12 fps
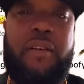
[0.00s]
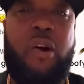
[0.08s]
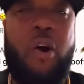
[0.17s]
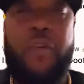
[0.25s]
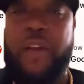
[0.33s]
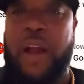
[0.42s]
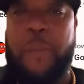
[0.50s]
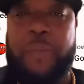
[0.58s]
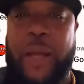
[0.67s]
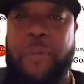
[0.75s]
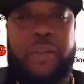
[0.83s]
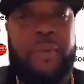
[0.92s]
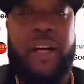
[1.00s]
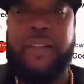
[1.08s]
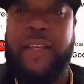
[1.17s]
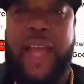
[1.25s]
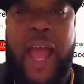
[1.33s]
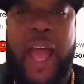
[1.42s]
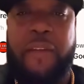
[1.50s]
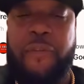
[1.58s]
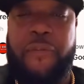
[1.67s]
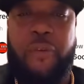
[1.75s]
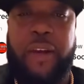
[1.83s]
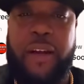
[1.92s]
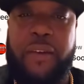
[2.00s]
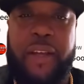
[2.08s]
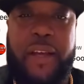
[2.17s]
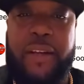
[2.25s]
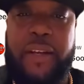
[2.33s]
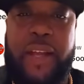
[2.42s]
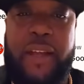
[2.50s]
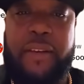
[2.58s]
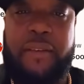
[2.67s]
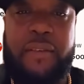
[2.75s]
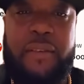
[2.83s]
Go over there and play with them other guys for free on the internet.